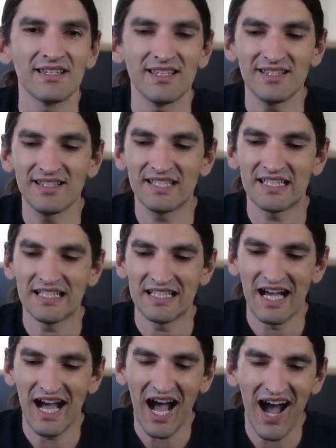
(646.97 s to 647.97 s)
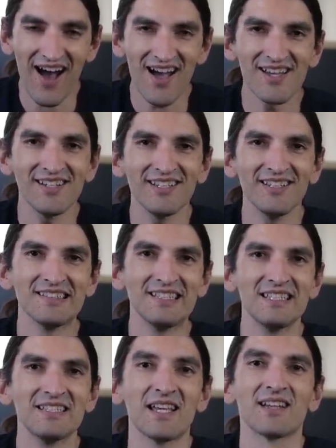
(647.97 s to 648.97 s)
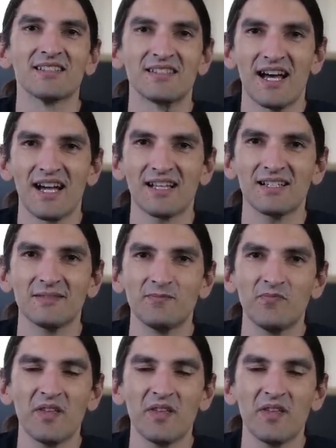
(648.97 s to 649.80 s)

It's highly detailed deck.